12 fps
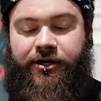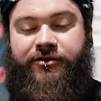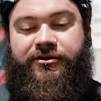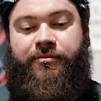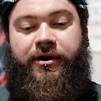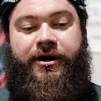
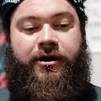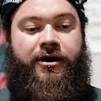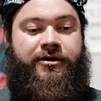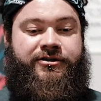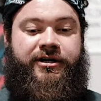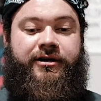So by
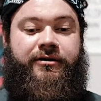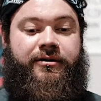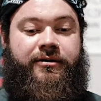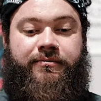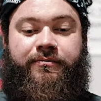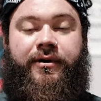arching,
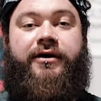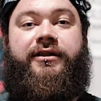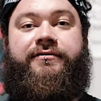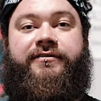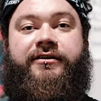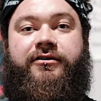by
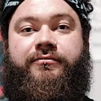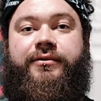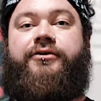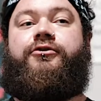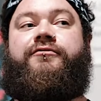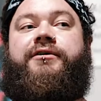lifting up
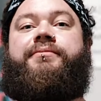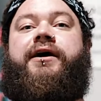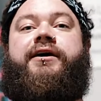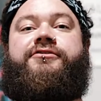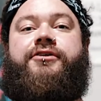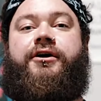your rib
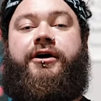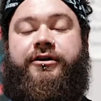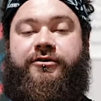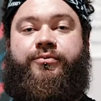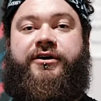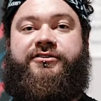cage,
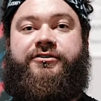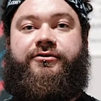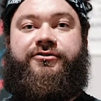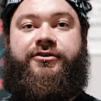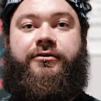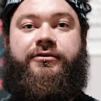depressing your
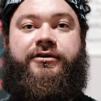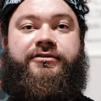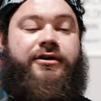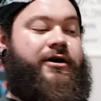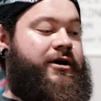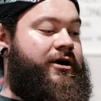shoulders,
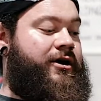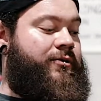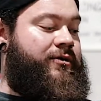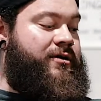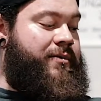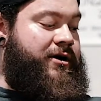
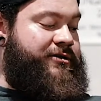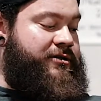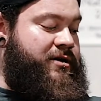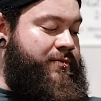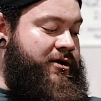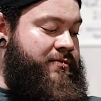when the bar's in
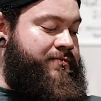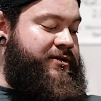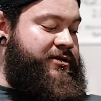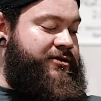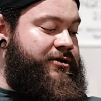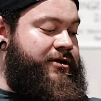the bottom
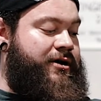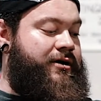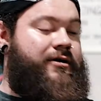position,